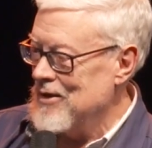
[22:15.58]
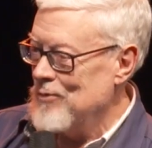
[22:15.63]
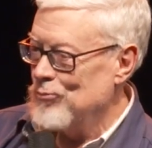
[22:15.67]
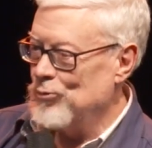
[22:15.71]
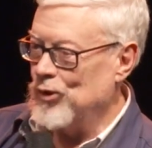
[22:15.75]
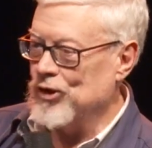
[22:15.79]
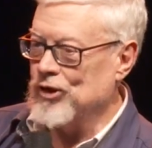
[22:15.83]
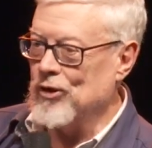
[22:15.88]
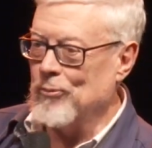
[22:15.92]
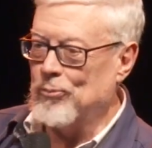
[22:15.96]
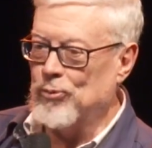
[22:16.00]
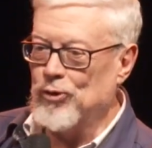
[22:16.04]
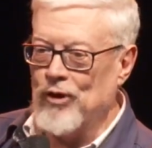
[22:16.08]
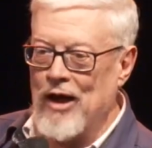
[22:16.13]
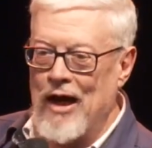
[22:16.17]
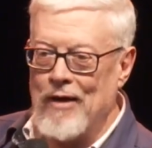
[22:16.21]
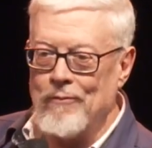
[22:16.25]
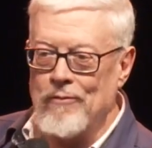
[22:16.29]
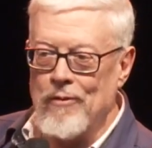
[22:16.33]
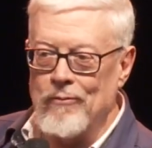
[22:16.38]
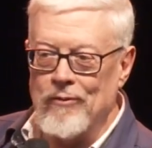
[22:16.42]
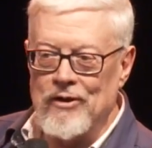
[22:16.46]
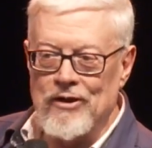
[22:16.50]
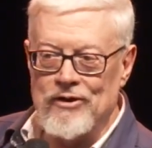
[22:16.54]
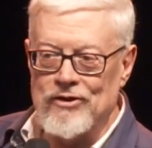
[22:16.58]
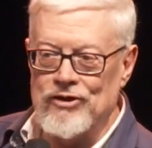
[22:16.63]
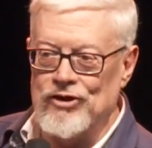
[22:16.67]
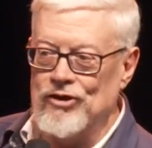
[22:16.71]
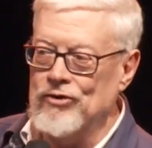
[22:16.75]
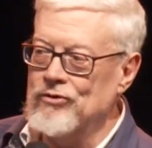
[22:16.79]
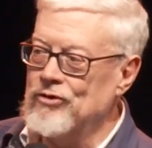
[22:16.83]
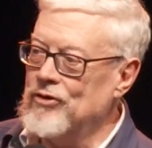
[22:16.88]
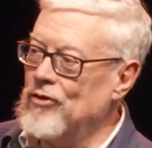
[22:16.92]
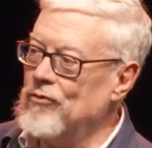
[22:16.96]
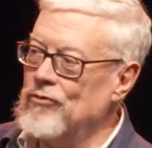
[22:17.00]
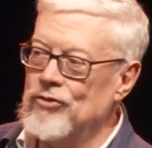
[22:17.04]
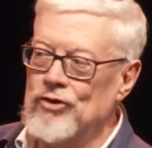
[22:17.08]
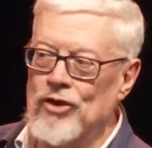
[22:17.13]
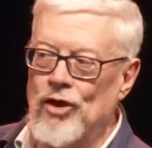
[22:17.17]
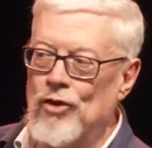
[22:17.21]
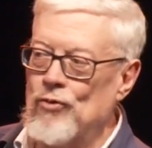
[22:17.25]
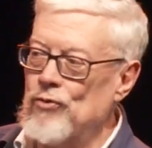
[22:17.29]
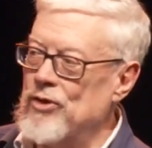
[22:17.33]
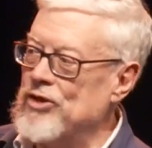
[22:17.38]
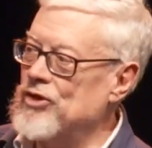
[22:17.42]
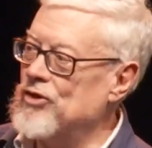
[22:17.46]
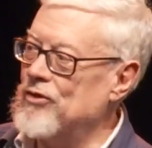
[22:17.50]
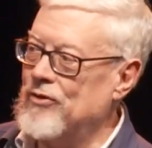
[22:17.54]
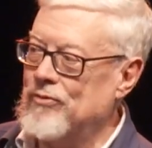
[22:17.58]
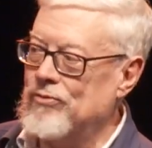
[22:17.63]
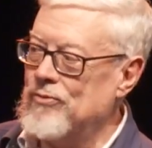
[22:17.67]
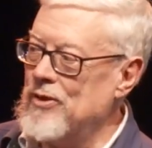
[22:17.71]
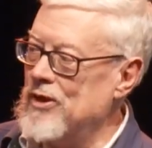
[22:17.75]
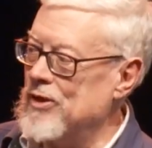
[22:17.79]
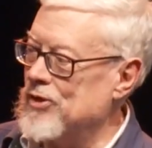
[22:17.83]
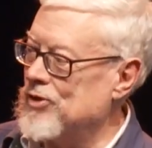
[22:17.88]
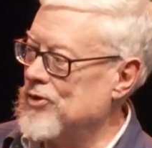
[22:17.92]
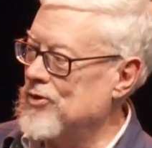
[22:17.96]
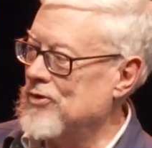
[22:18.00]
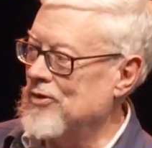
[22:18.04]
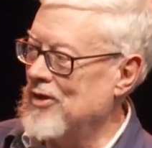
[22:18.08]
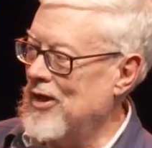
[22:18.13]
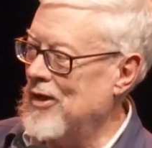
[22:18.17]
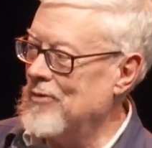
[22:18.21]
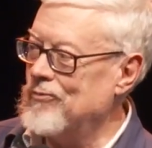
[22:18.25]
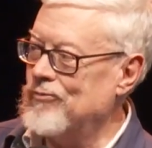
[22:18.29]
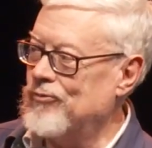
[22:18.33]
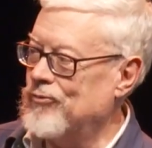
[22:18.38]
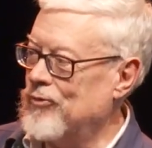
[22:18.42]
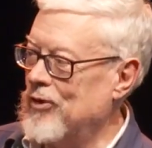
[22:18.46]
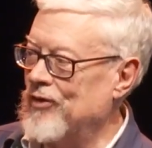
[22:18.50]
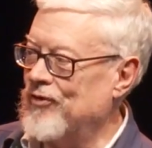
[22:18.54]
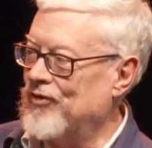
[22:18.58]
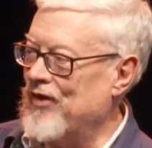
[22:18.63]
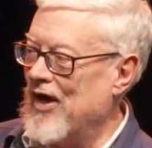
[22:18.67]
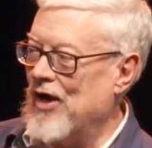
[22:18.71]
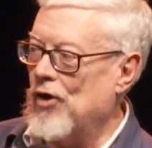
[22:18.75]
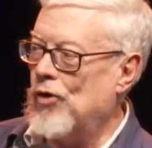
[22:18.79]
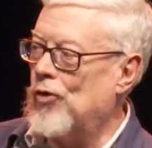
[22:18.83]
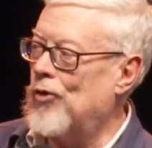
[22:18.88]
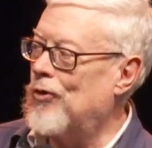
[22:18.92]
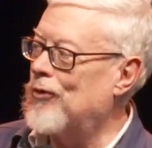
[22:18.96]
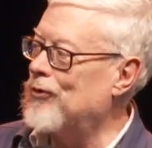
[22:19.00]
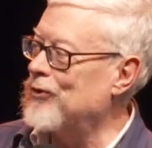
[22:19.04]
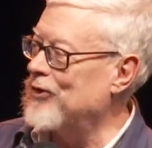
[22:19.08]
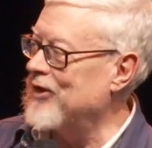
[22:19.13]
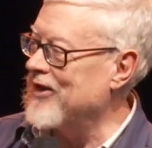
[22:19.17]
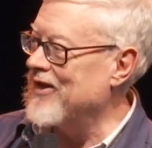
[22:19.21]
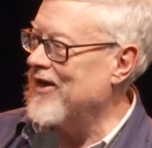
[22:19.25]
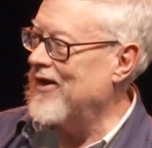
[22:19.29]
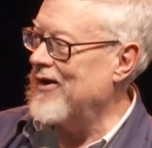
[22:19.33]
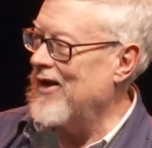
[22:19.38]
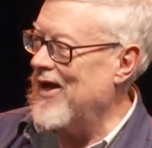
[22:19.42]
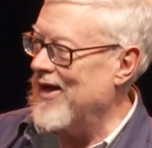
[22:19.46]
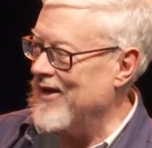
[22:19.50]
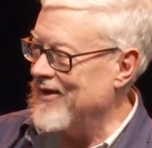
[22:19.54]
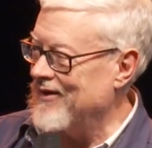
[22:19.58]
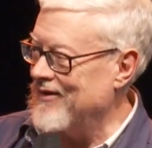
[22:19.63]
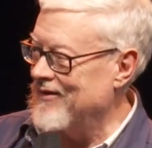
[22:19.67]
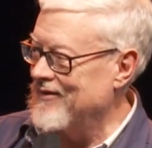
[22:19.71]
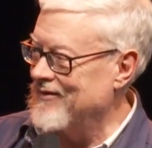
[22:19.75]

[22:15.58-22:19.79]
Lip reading: But the problem is you don't know which is which. Up front, they all look alike.